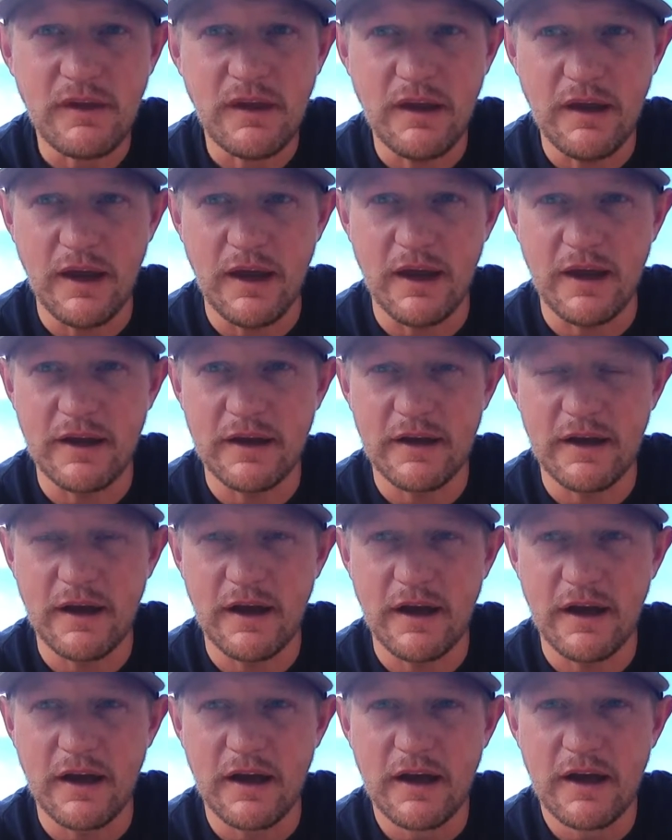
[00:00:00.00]
and
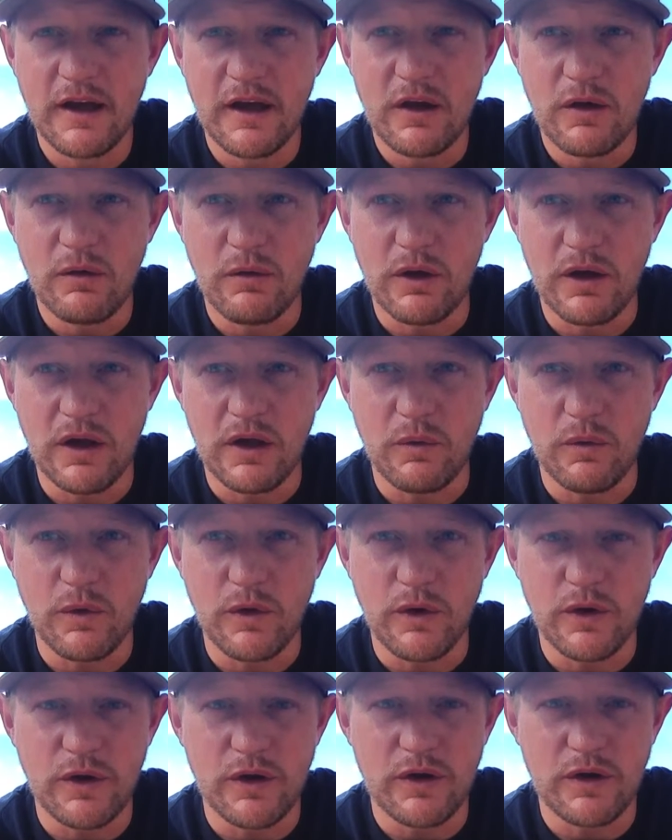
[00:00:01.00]
we
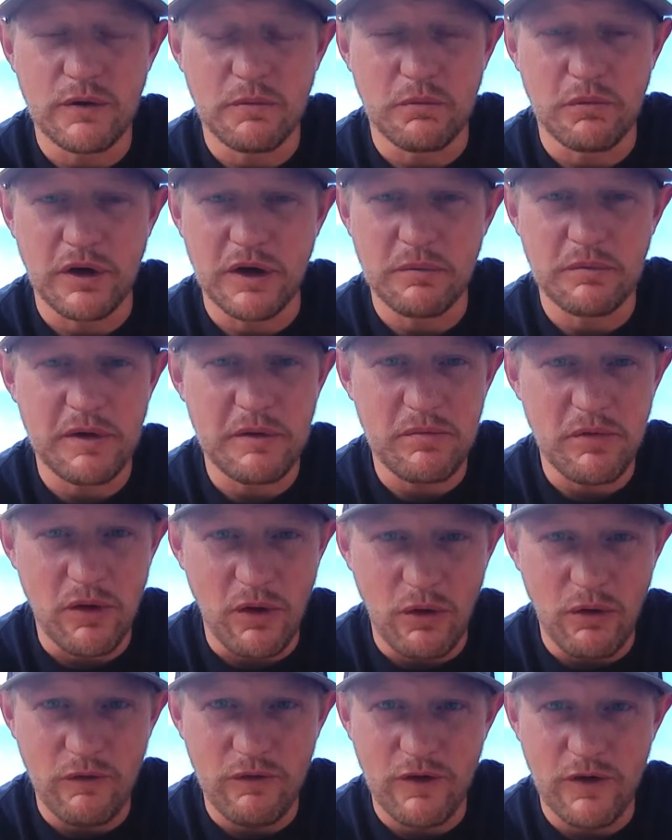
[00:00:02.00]
would bring
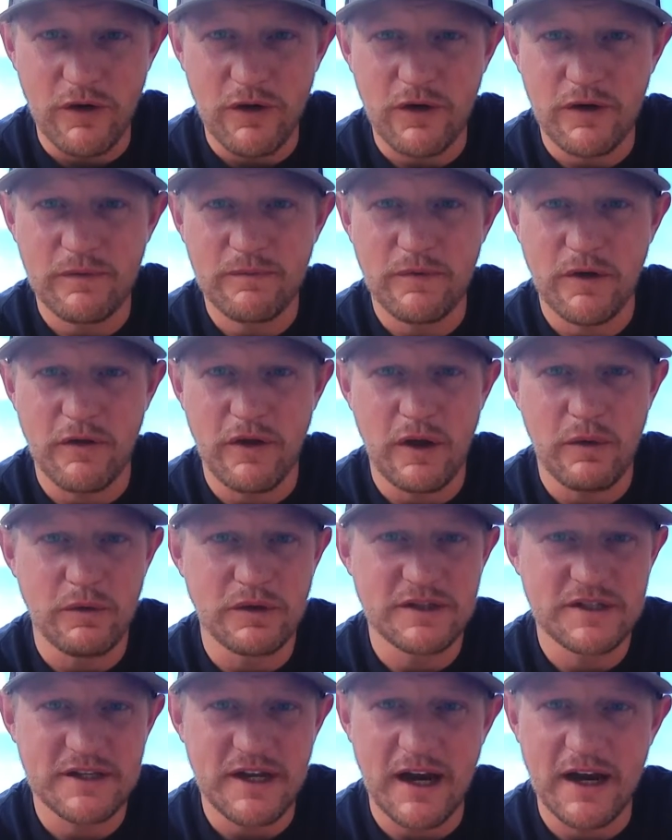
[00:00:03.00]
people over. Or they
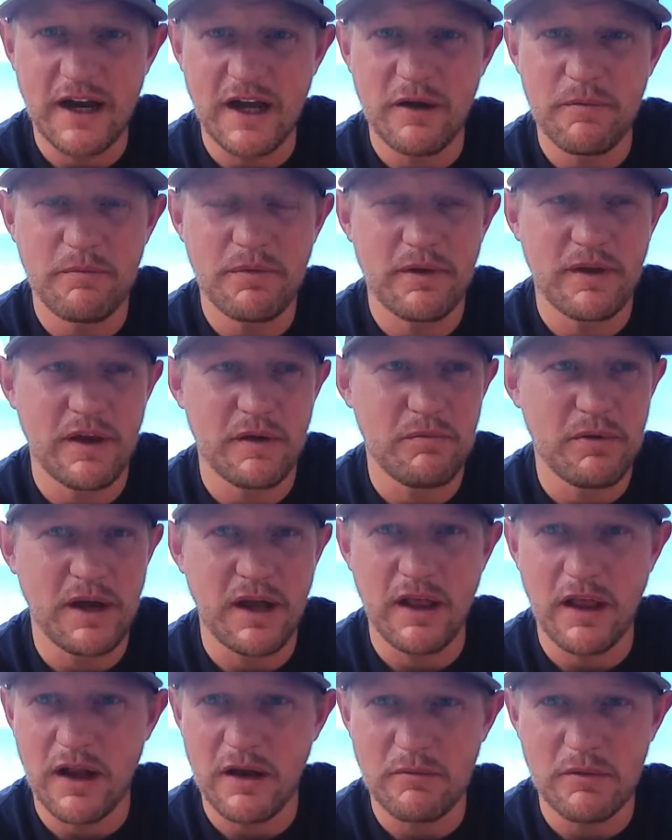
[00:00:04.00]
would sign up. They'd pay
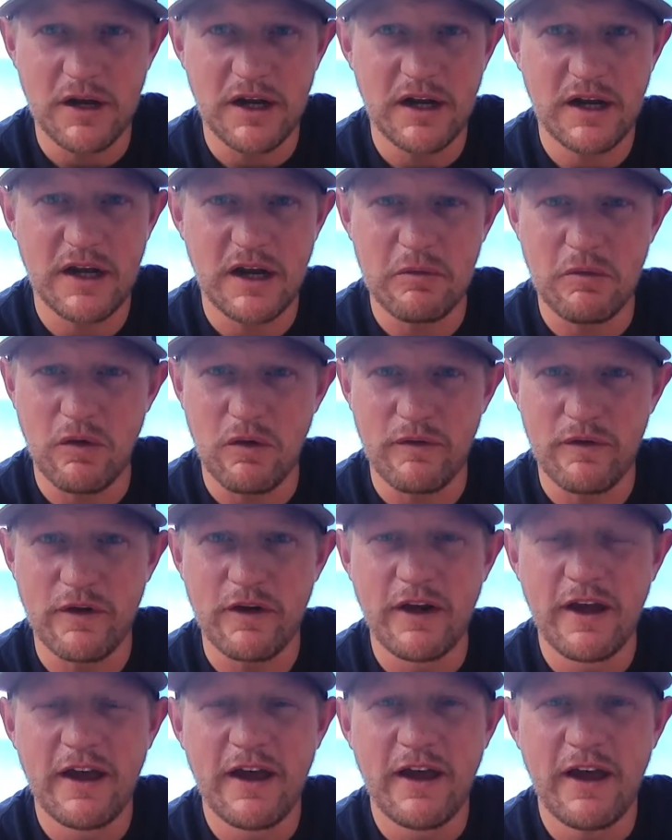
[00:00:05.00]
a lot of money to come
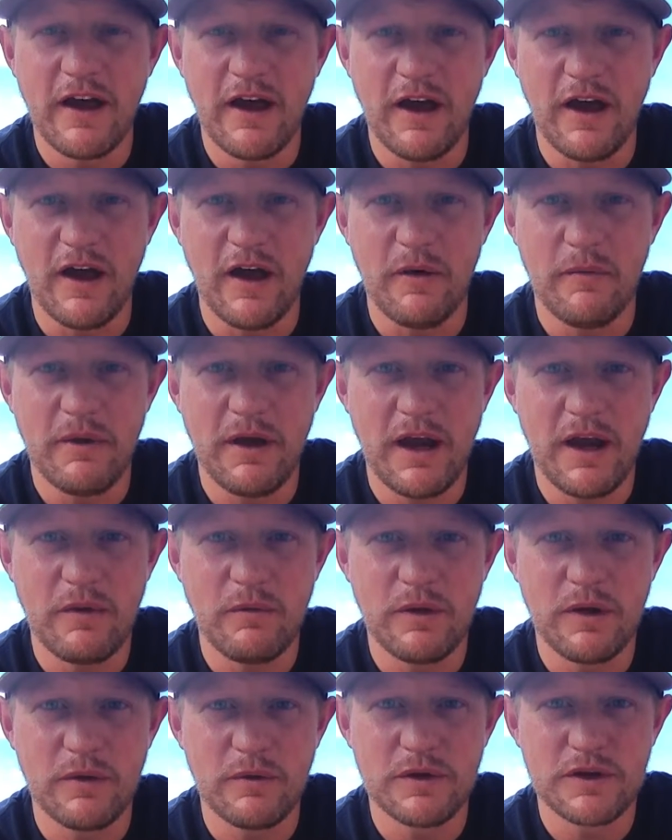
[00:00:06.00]
over.
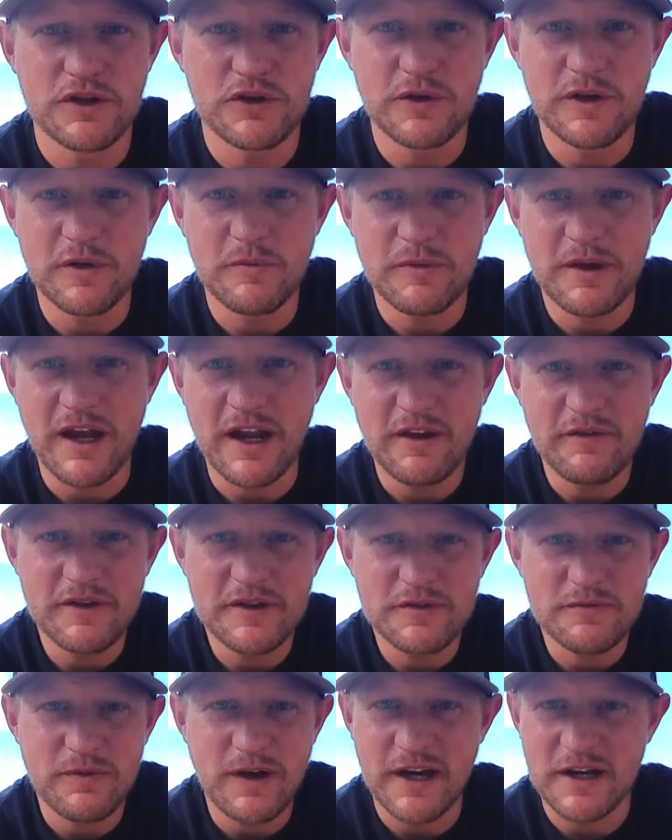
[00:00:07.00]
And we would treat them kind of
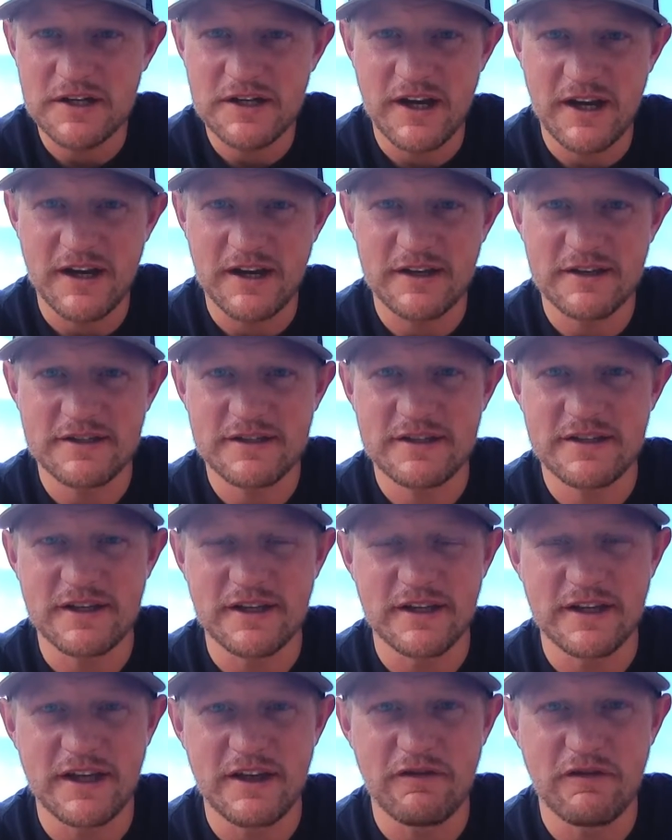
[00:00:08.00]
as ranch hands
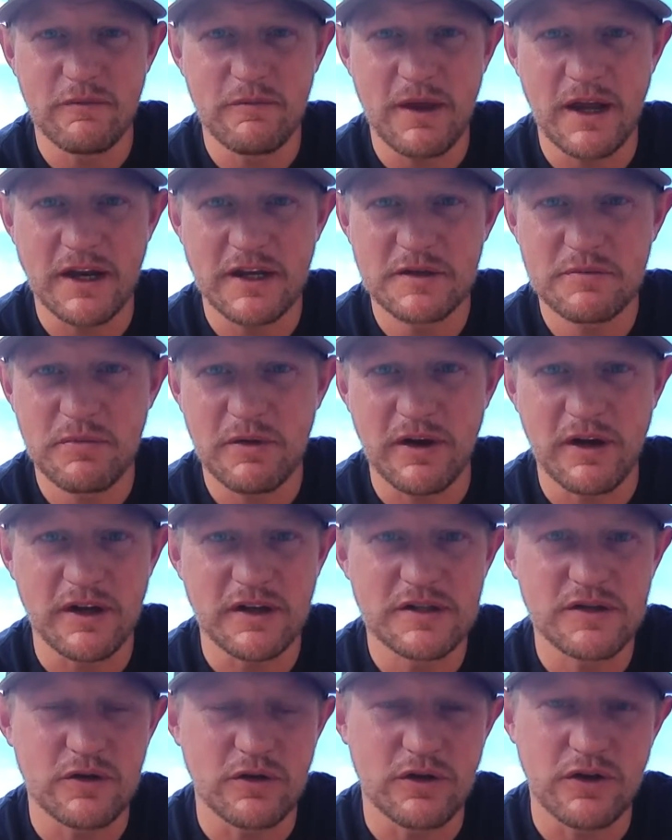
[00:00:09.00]
and give them that
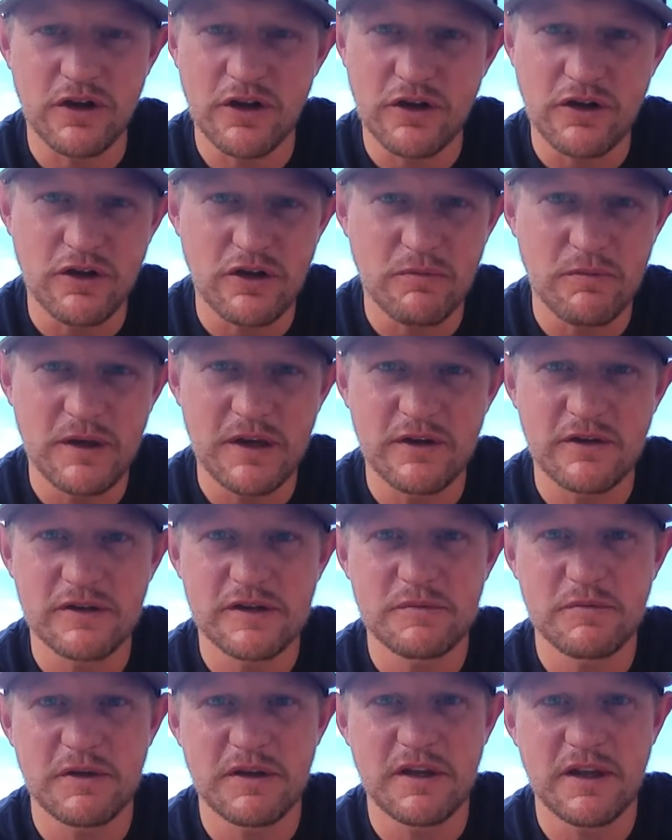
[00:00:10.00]
experience. So good cooked
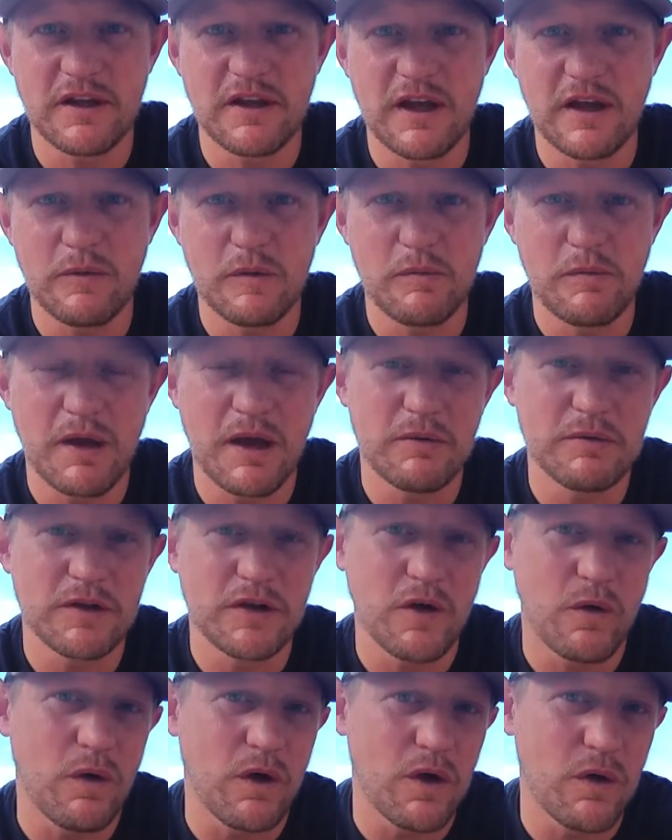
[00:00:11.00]
meals, but then they would be able
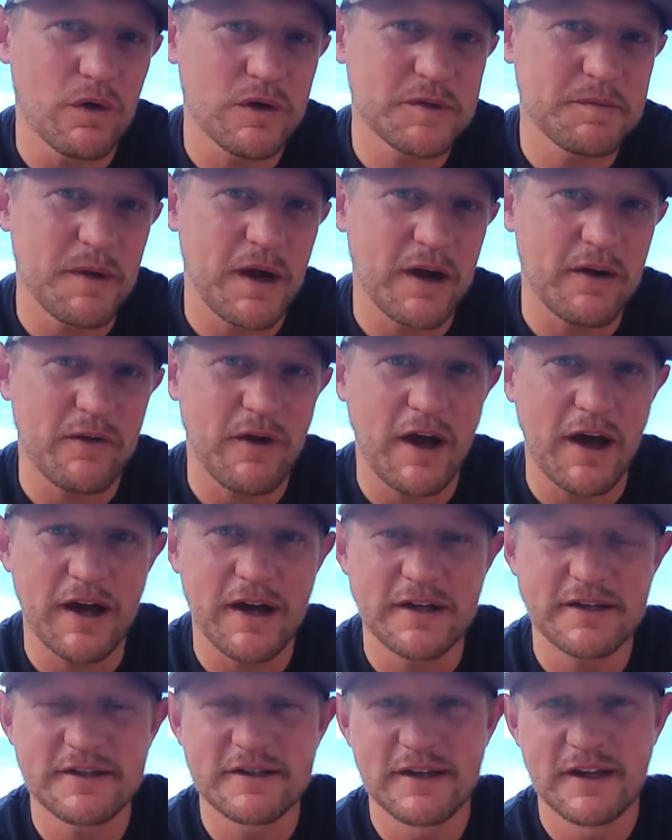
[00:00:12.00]
to go on horseback
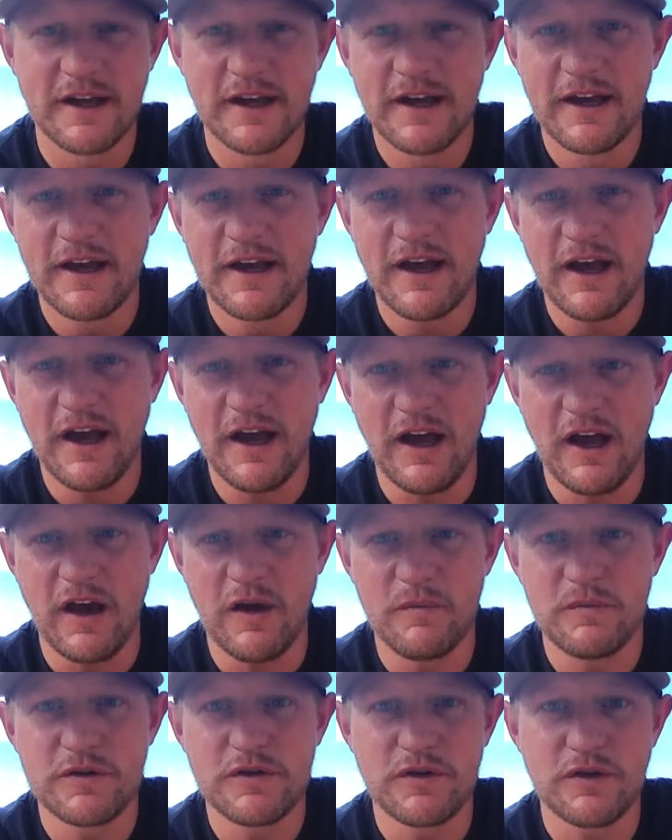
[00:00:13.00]
rides.
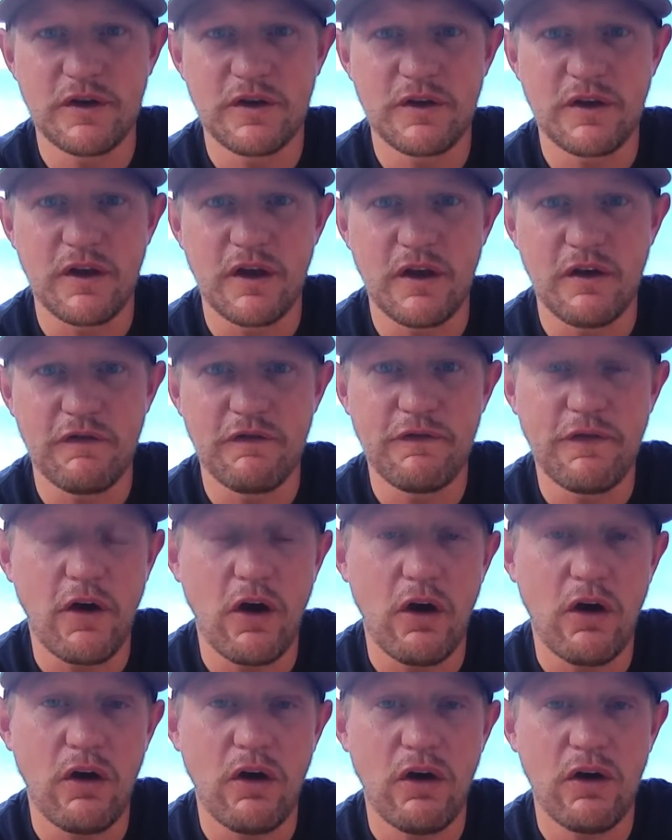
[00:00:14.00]
During the
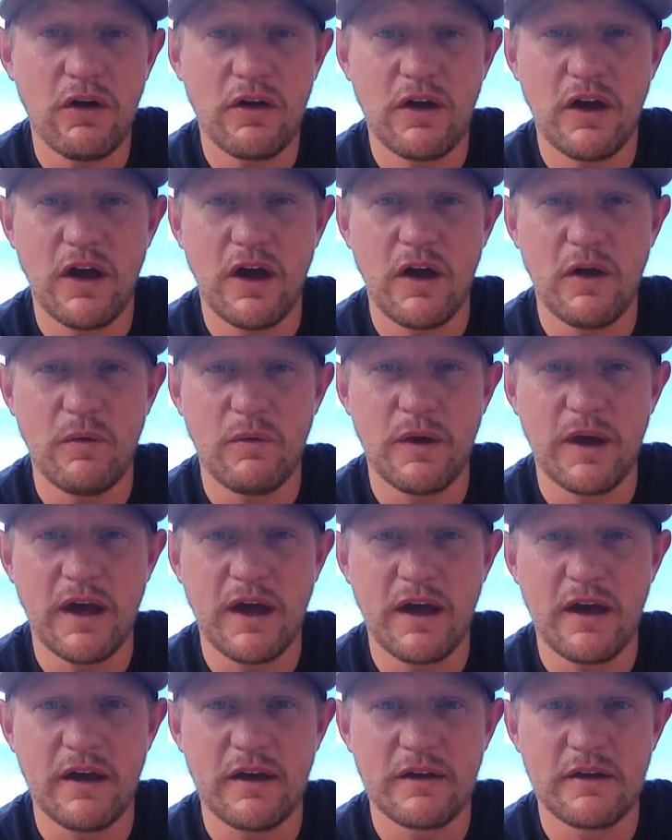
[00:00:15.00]
fall, we
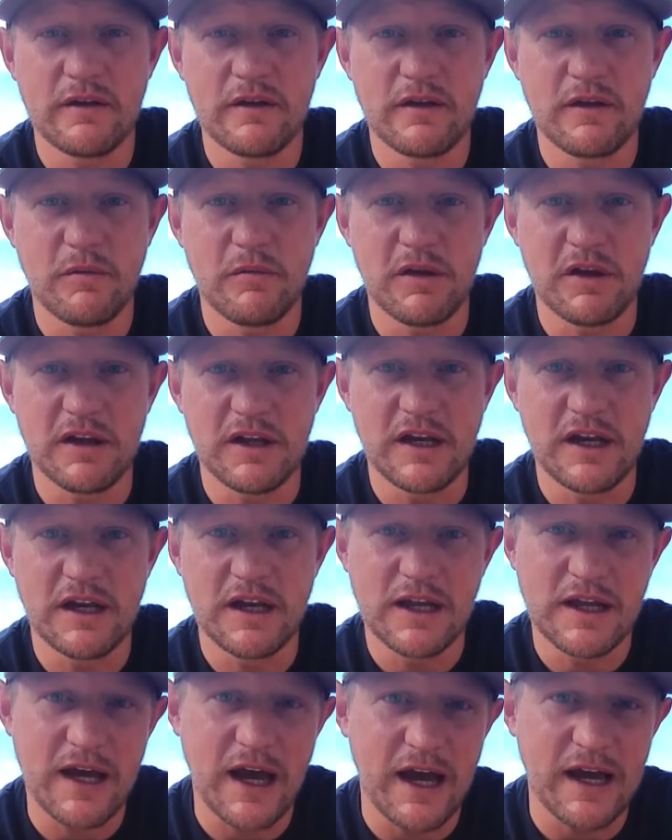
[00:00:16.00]
had the ability
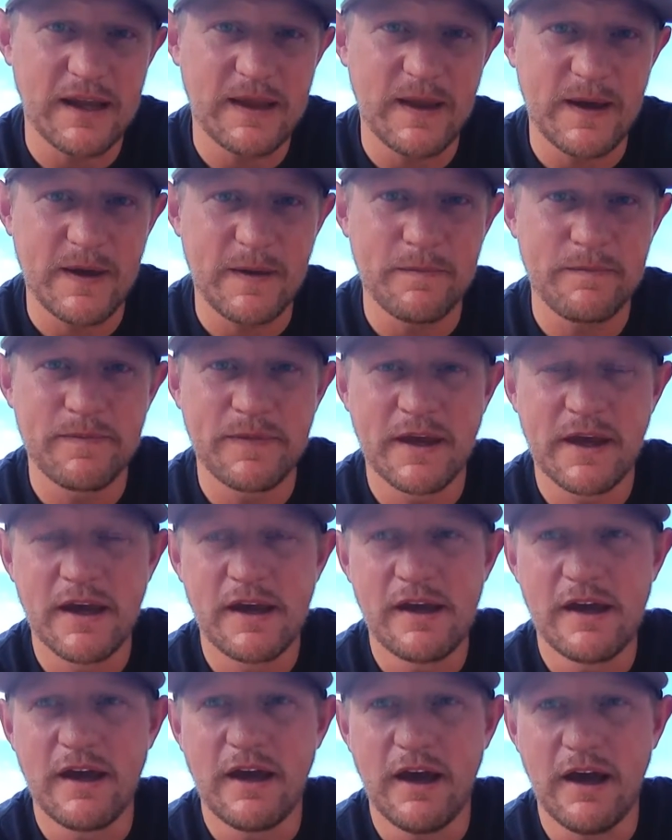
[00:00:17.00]
to guide them.
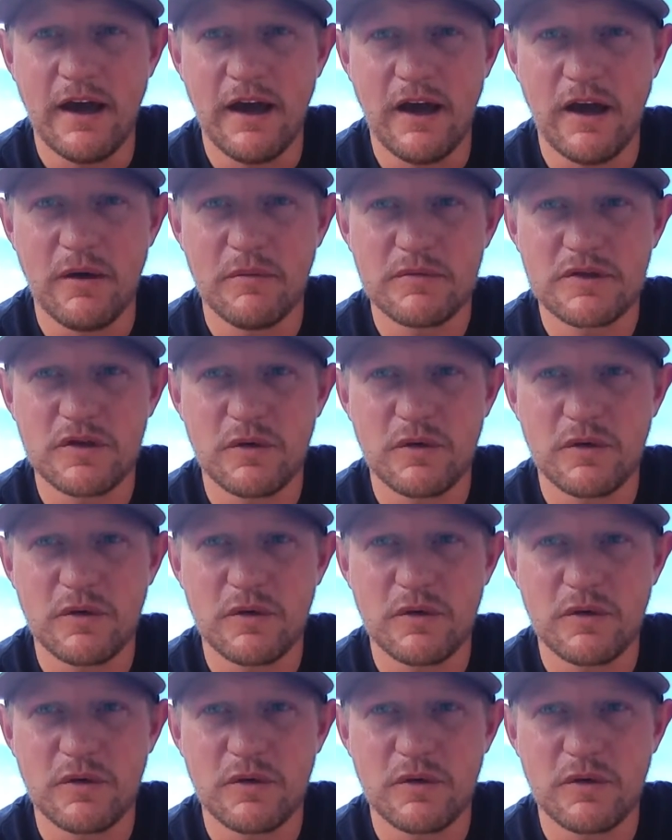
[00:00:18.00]
I